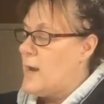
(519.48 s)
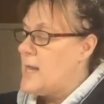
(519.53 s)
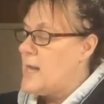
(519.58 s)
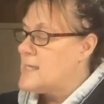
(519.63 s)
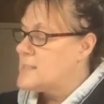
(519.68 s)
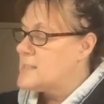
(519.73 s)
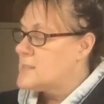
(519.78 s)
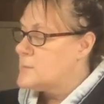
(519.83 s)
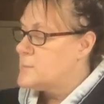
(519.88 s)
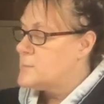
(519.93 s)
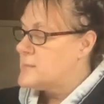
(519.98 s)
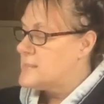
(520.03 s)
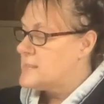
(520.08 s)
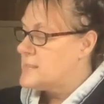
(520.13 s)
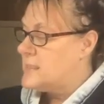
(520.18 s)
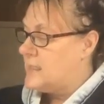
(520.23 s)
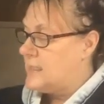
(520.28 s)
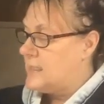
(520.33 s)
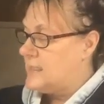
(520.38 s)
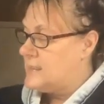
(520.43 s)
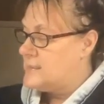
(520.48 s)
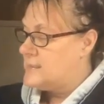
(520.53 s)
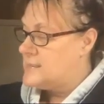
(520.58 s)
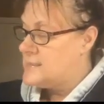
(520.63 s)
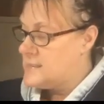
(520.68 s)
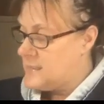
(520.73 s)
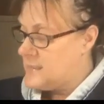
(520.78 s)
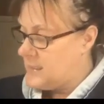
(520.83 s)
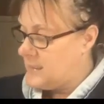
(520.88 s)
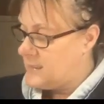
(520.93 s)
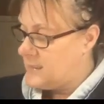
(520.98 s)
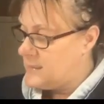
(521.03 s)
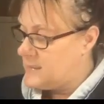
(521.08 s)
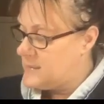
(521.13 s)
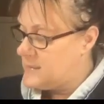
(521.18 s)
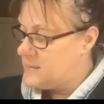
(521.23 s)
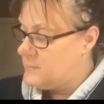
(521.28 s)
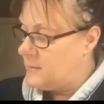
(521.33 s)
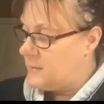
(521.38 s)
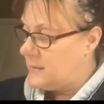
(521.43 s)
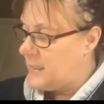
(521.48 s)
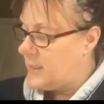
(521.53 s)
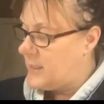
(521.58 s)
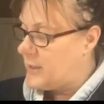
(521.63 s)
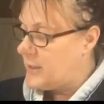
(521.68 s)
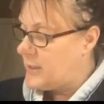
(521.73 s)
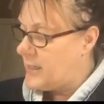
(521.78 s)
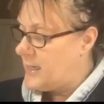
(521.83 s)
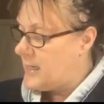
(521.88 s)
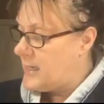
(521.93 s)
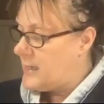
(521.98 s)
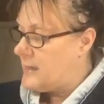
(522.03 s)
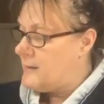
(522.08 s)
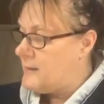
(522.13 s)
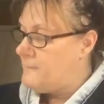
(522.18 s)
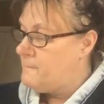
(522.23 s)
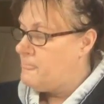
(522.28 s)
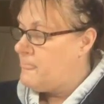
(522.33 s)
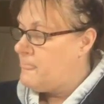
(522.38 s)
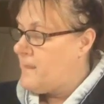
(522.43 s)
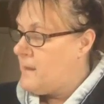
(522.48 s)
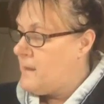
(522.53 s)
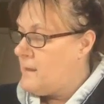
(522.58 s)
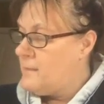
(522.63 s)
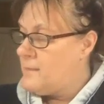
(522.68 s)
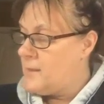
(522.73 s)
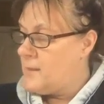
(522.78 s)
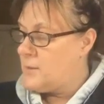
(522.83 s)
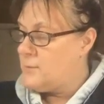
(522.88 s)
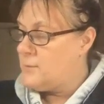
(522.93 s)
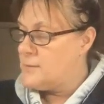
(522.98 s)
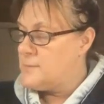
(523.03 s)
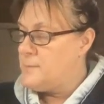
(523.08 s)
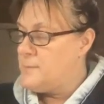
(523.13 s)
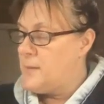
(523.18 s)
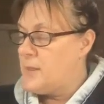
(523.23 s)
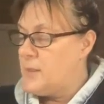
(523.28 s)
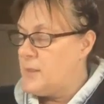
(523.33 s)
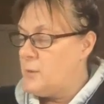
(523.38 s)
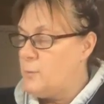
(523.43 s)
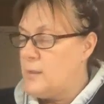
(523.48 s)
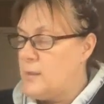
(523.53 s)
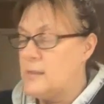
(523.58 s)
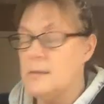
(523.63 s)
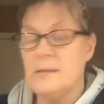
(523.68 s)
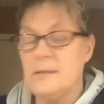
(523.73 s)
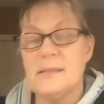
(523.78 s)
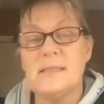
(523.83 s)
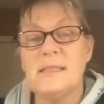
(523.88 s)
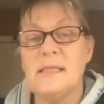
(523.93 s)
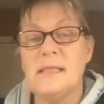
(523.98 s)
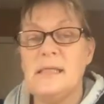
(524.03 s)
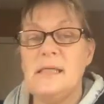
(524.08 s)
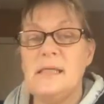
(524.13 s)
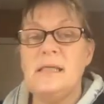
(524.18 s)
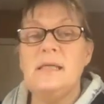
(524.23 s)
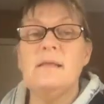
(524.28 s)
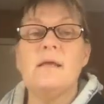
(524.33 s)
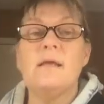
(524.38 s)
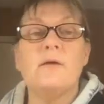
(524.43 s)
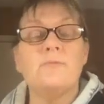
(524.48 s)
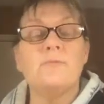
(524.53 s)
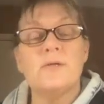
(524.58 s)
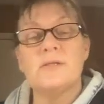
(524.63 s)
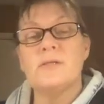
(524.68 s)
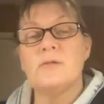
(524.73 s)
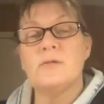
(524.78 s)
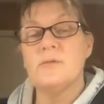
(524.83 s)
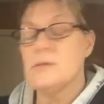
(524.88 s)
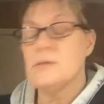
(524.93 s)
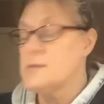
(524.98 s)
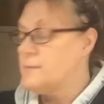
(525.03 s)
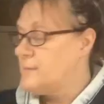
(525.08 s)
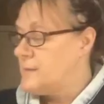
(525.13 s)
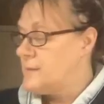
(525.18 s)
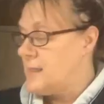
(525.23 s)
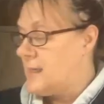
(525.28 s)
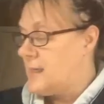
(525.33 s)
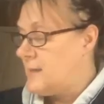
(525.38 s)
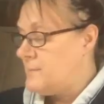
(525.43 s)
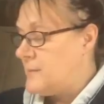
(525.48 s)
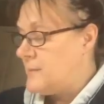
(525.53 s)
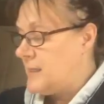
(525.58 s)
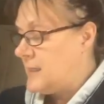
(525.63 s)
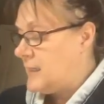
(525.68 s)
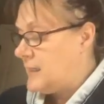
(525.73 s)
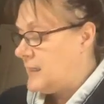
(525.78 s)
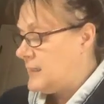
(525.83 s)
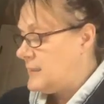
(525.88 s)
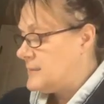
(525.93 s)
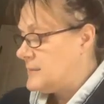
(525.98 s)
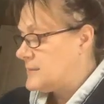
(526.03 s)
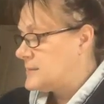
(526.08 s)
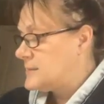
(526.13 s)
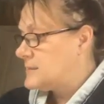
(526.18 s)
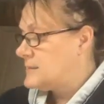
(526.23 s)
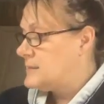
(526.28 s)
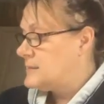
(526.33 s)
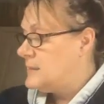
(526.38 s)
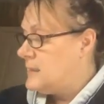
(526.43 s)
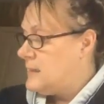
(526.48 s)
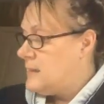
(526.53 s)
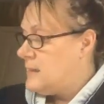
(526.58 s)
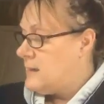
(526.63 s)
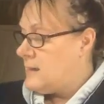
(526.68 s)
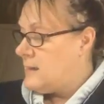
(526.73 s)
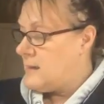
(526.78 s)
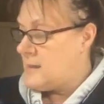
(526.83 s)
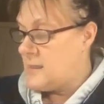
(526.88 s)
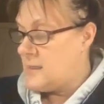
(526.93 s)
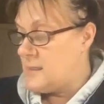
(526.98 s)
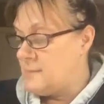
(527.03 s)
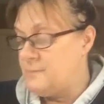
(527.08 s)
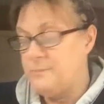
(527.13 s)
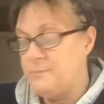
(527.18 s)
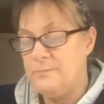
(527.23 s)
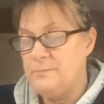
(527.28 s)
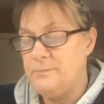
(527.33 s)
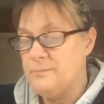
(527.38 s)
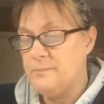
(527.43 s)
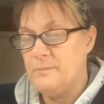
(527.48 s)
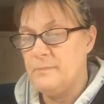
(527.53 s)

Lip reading: wasp stings, malaria. There was periwinkle tea that was used for diabetes. They